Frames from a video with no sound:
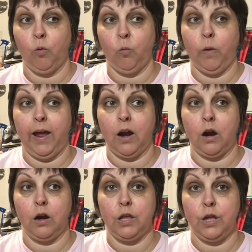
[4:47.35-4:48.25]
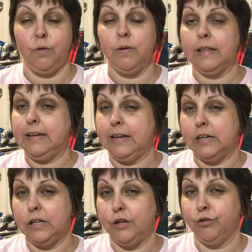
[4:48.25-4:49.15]
where you really need
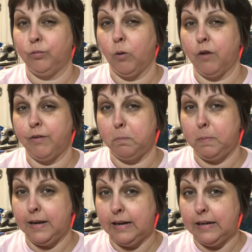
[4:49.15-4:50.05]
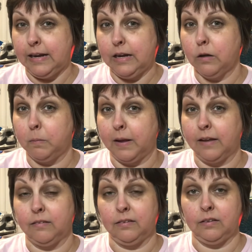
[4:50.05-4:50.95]
to use more of a beading needle
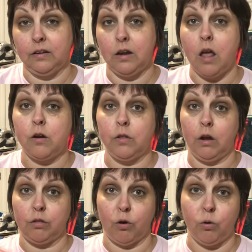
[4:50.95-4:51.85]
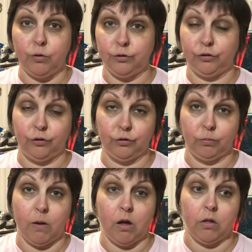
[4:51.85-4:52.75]
because not only are the holes so
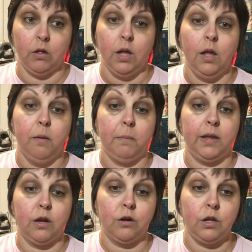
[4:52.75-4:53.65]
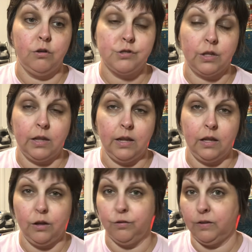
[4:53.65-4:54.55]
small, but you're usually
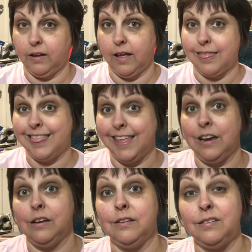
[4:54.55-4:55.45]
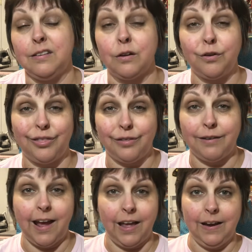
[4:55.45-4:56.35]
using a thin silk
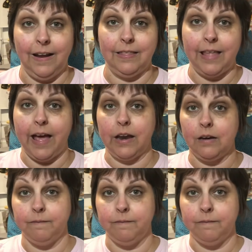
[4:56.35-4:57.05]
thread and that